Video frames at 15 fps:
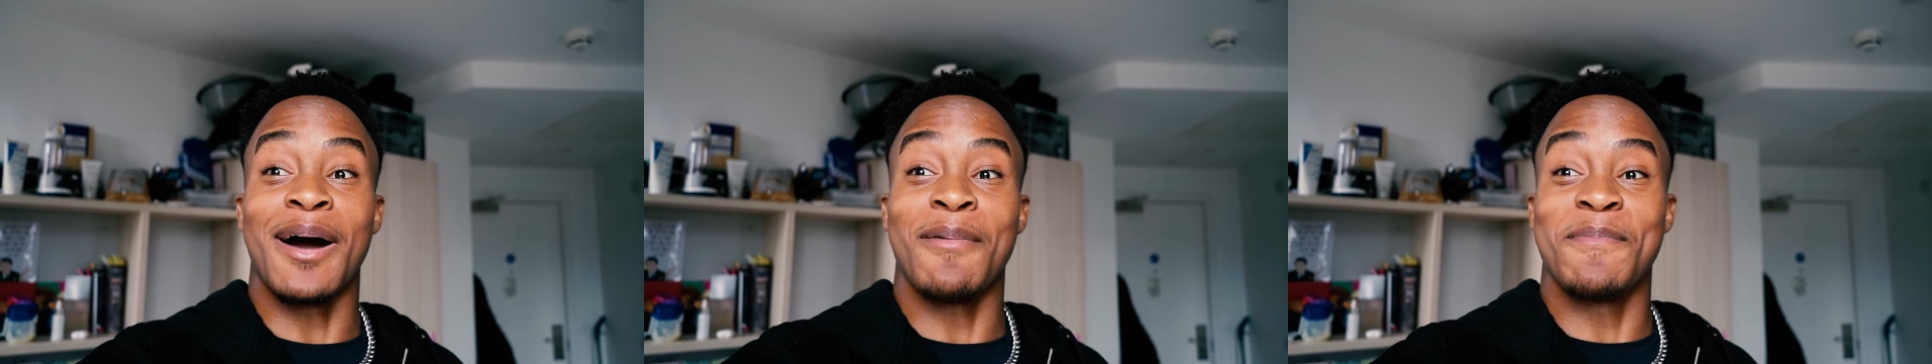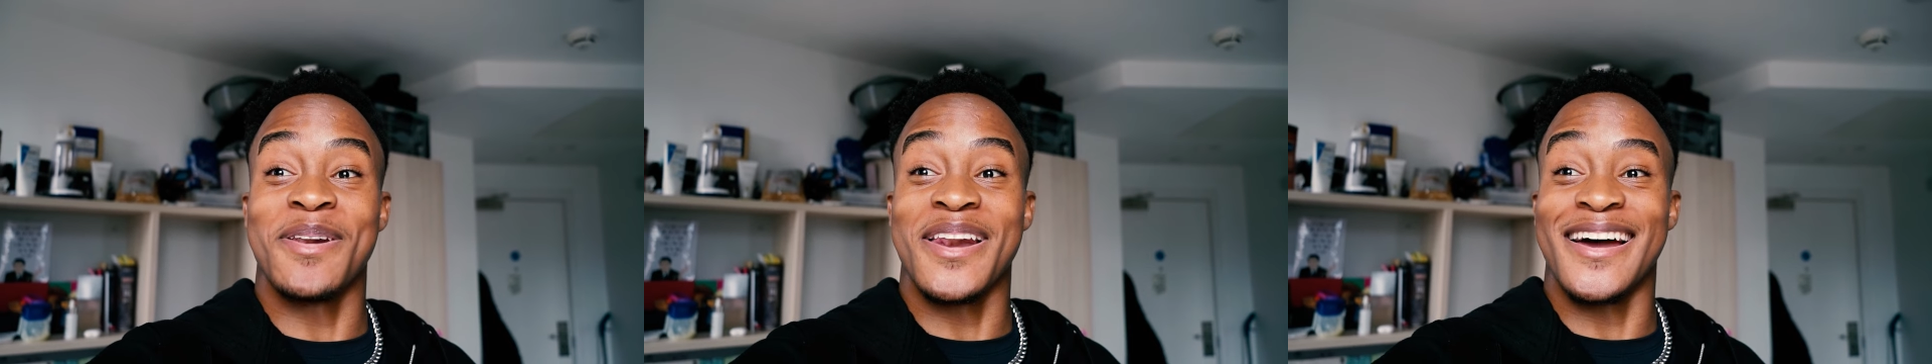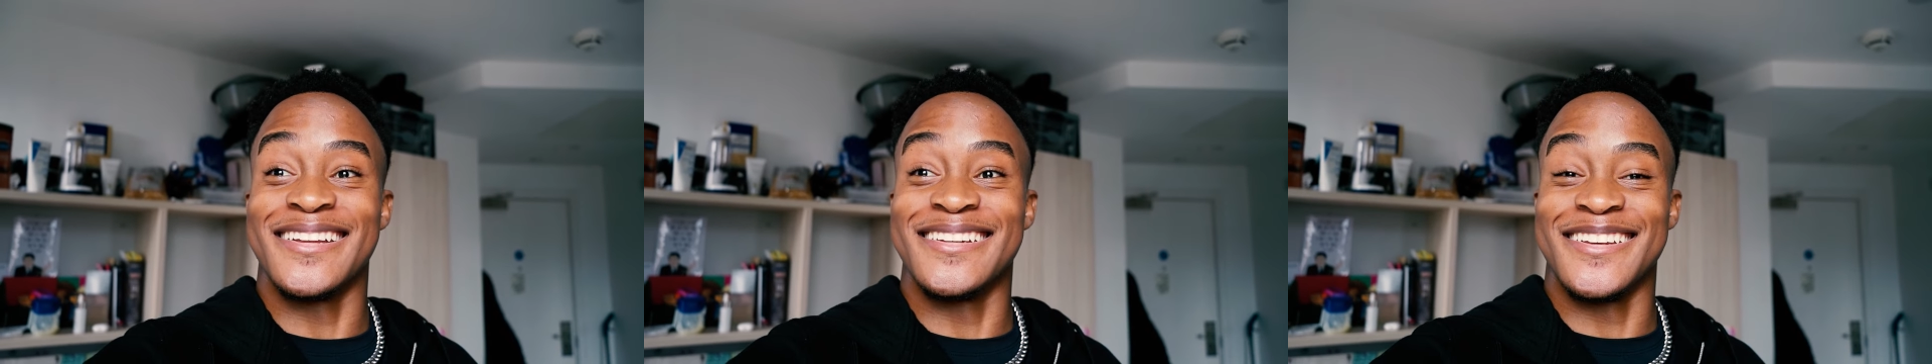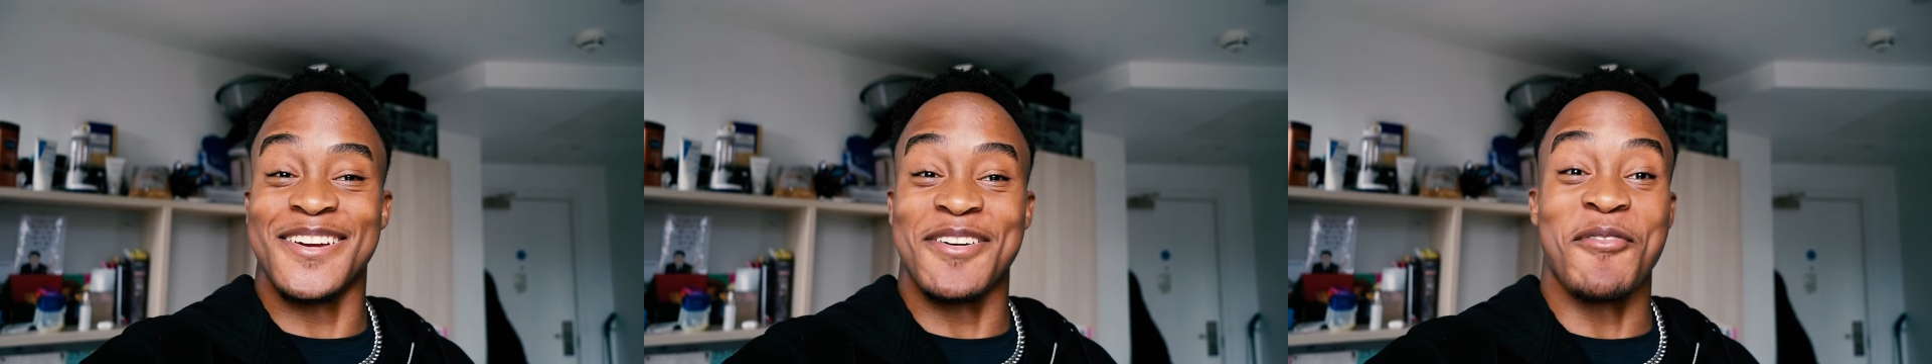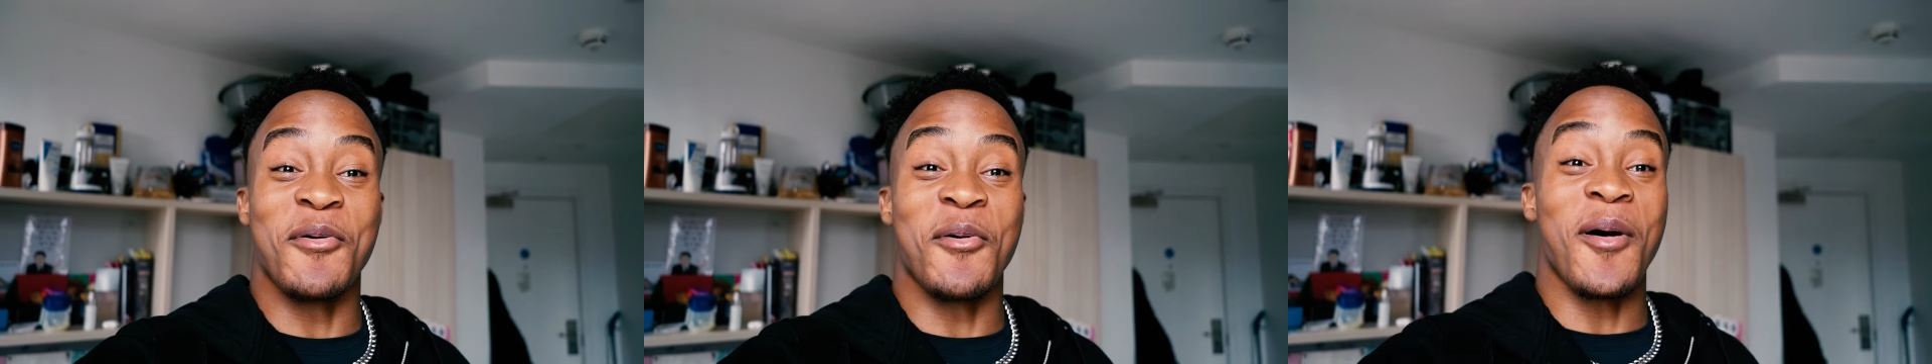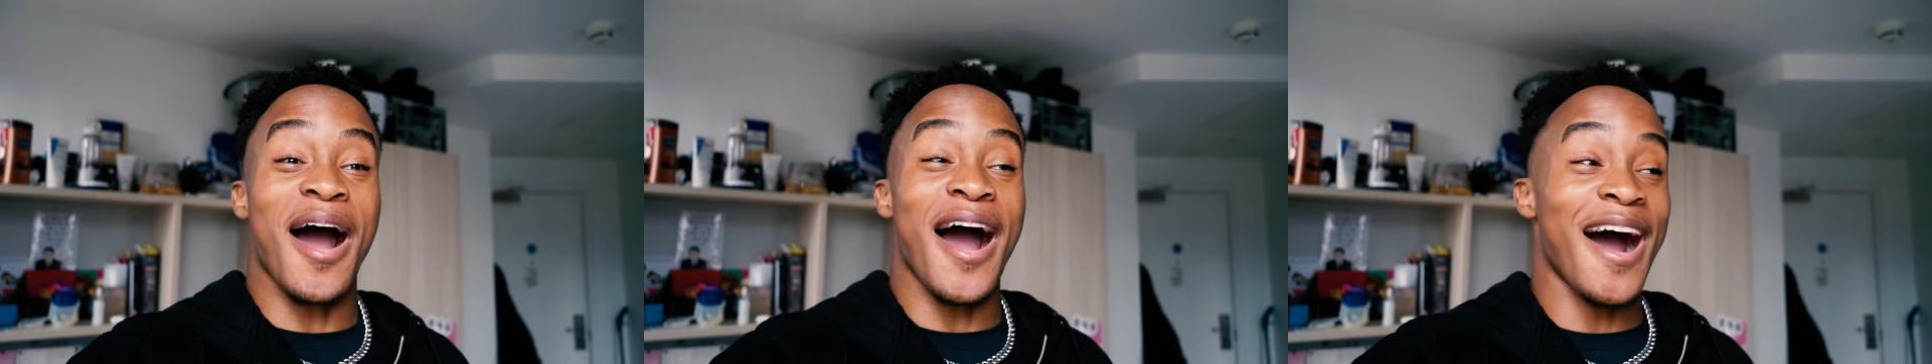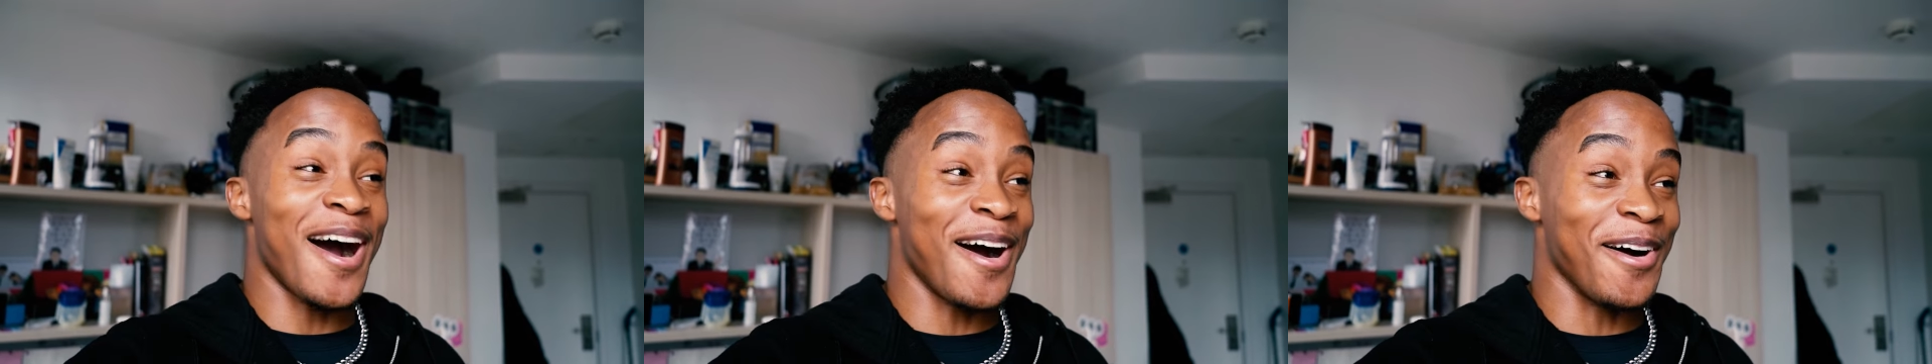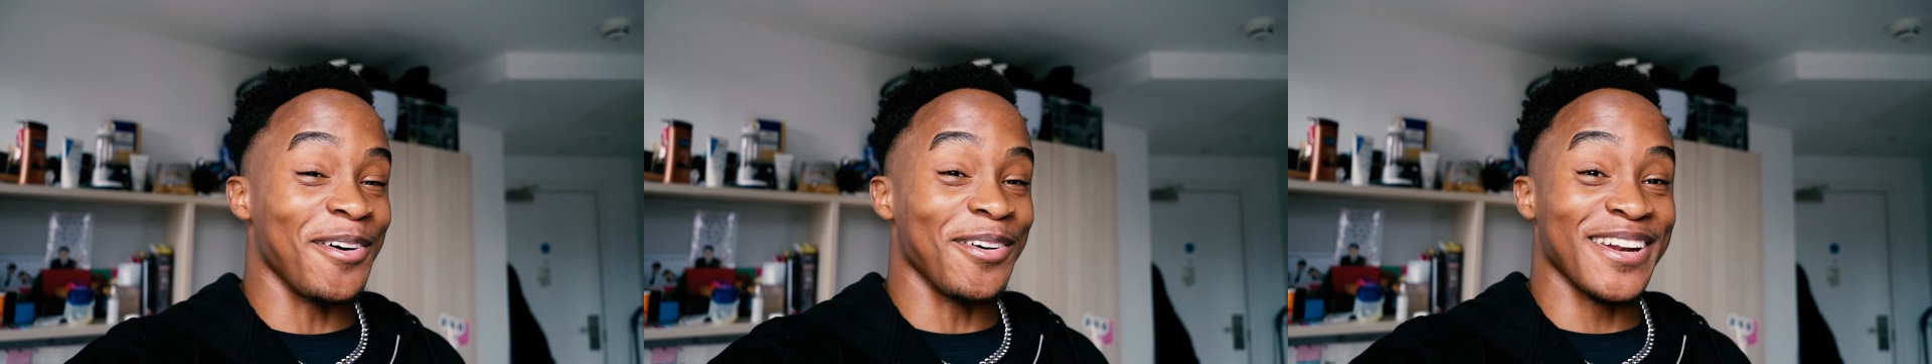Uploading.
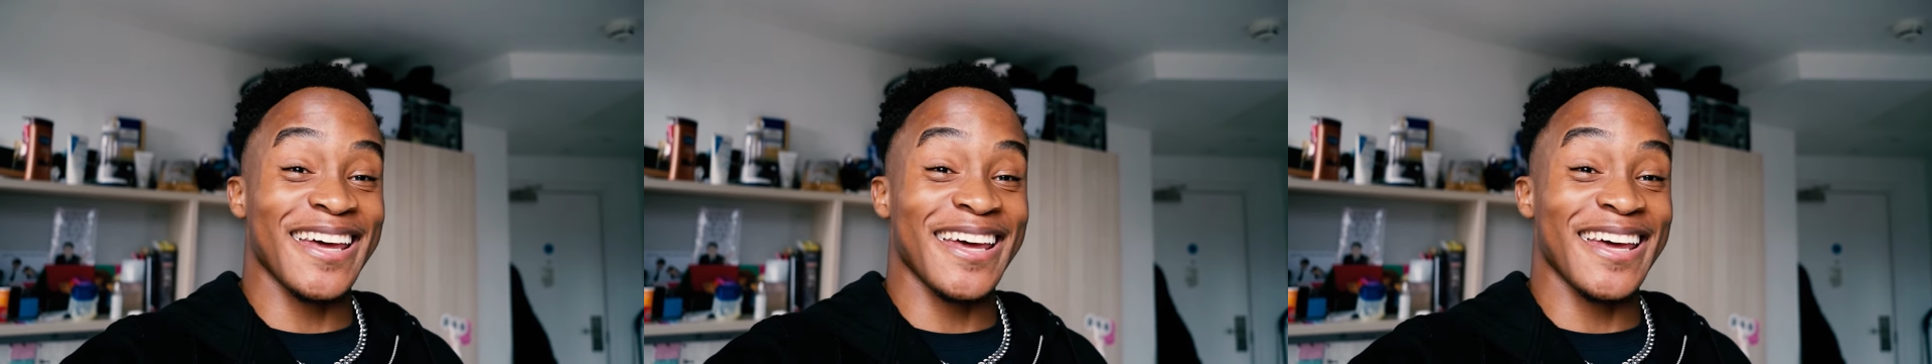Wow.